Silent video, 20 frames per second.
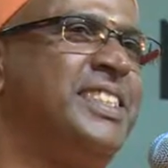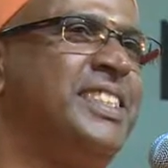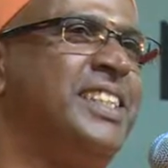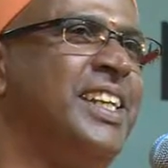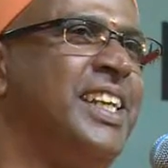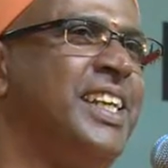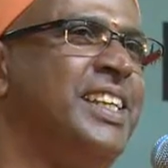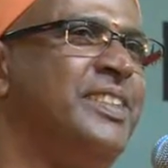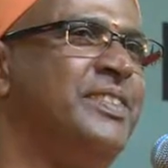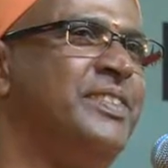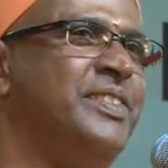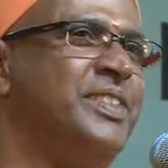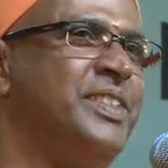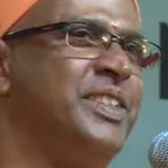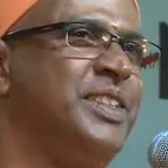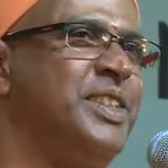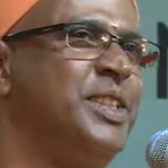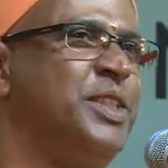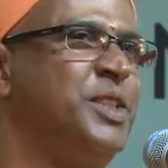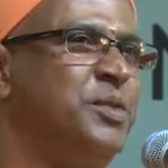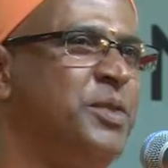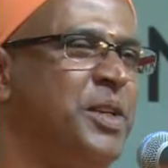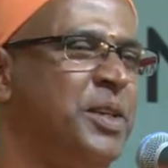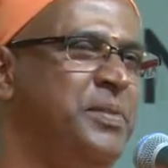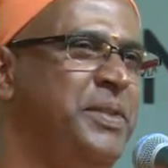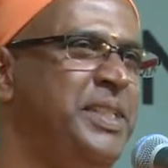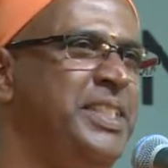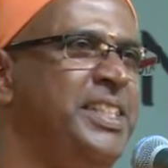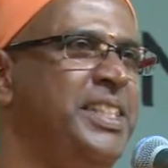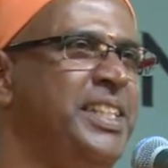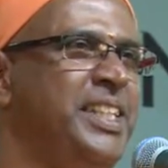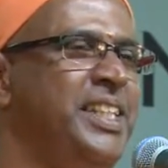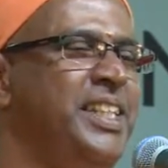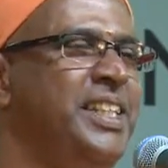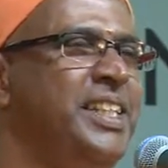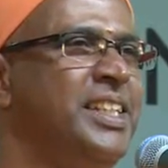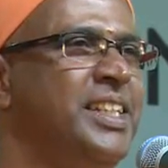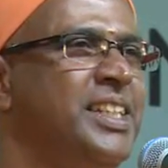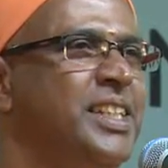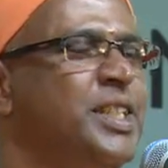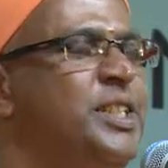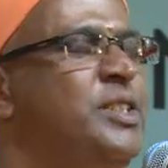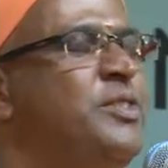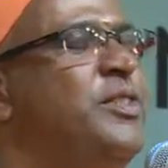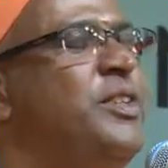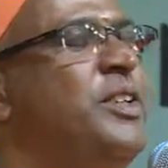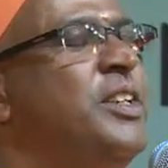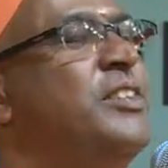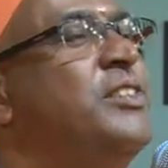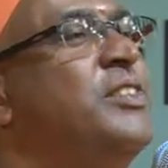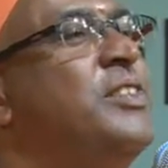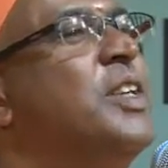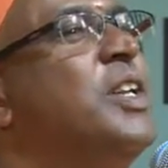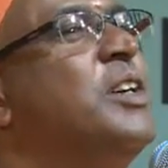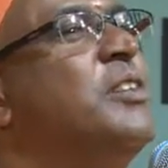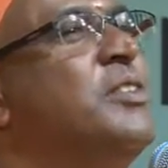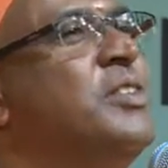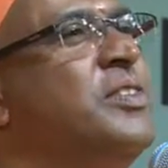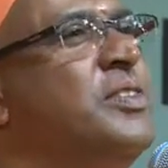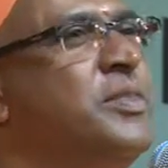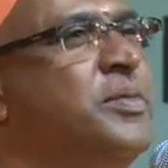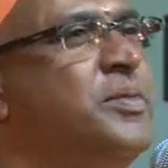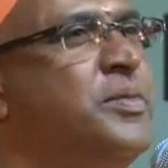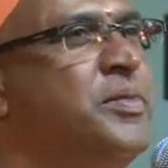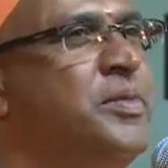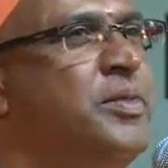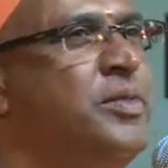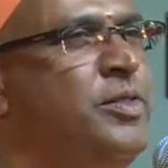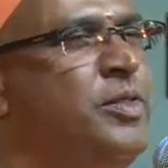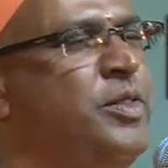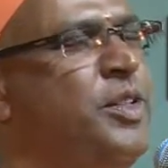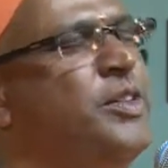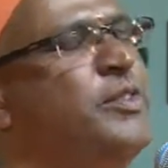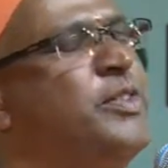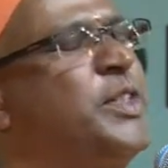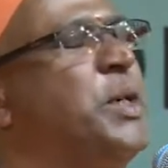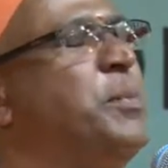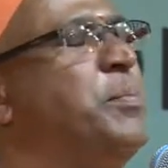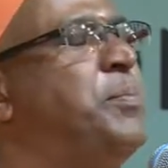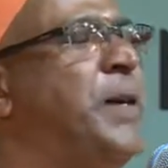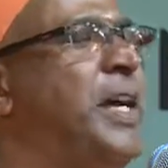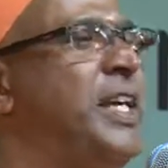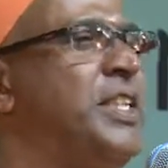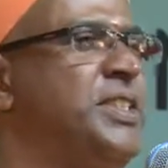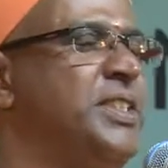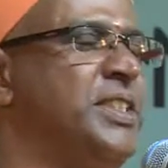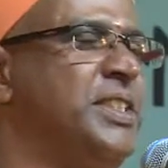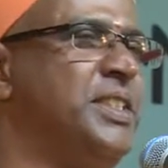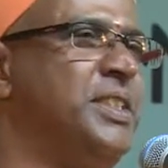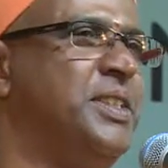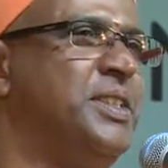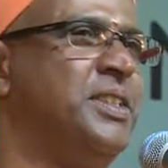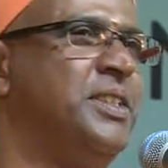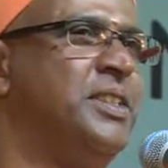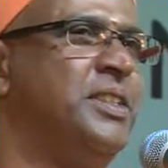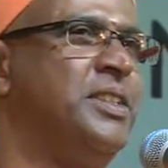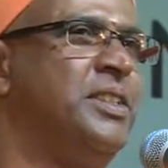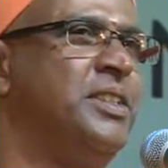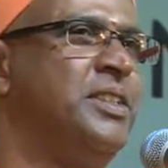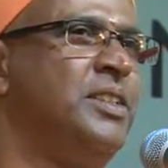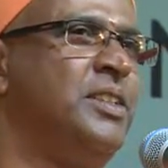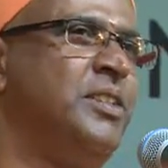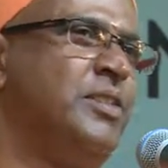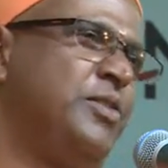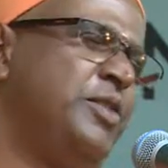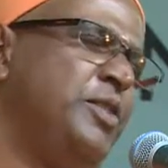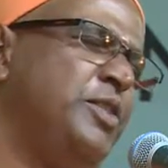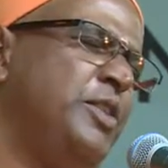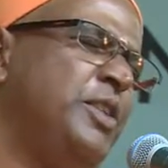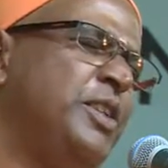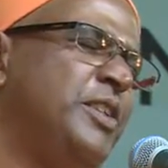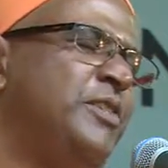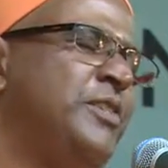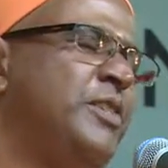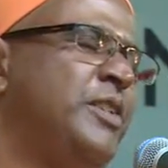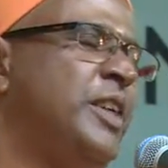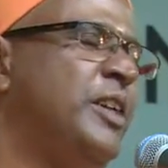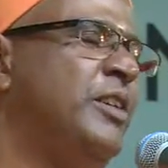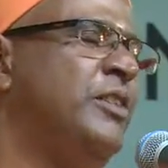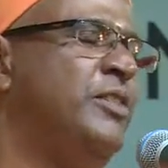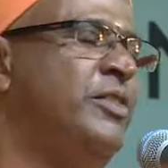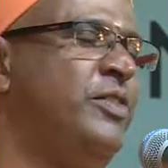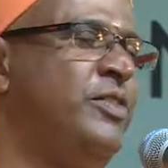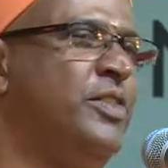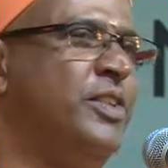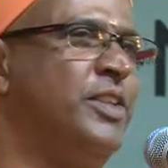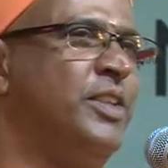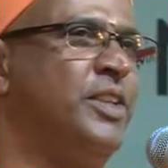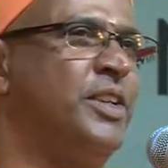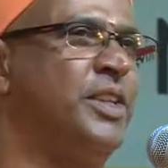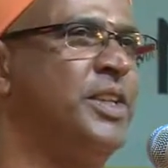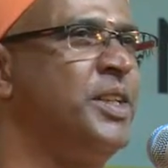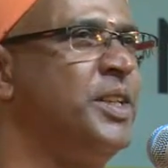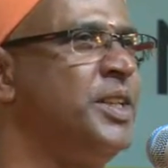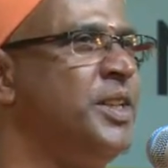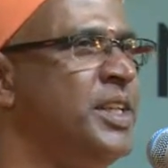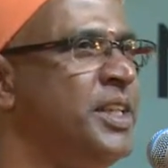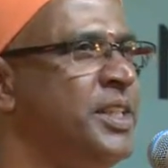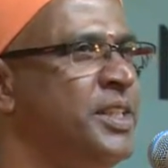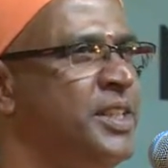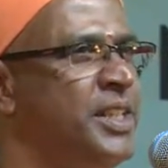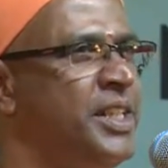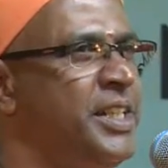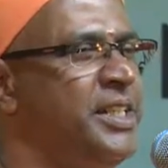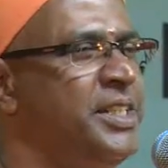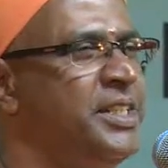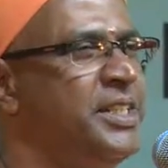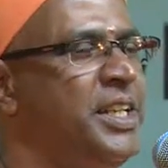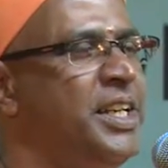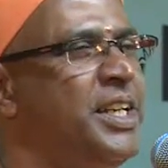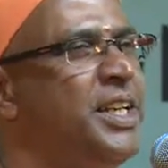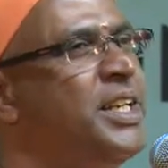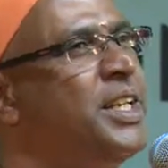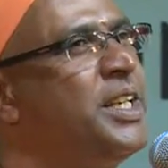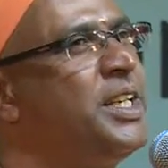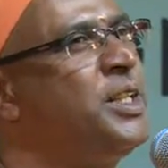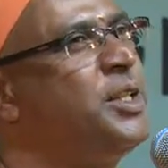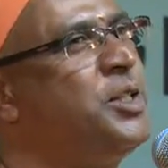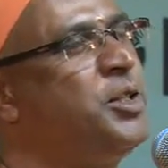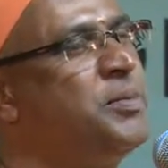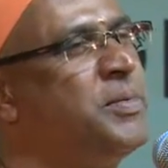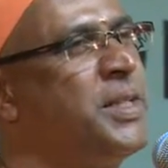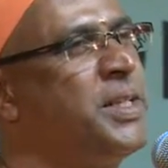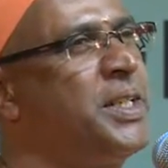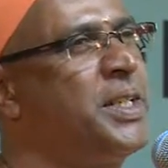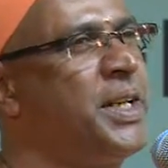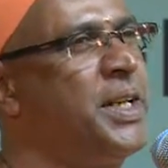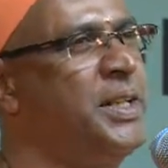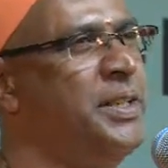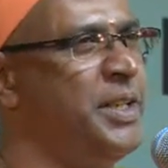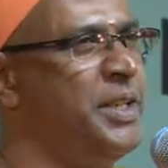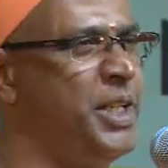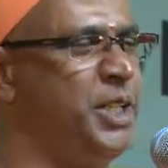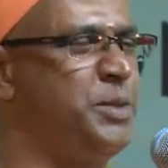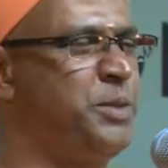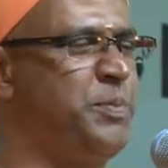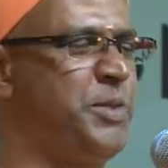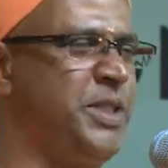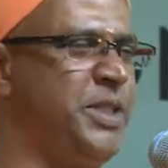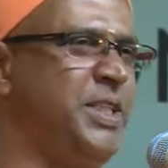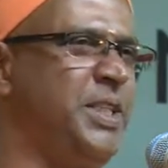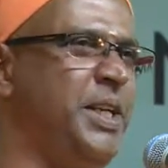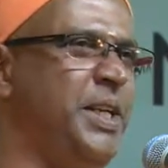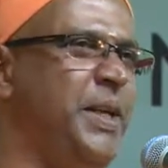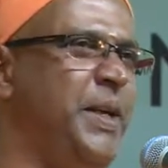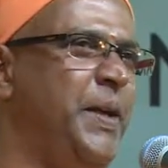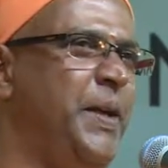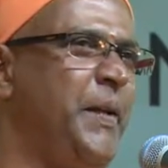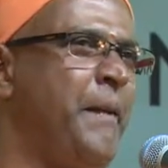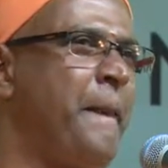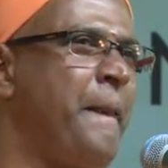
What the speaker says: life. Swamiji is full of love, full of compassion, full of love for the entire humankind, especially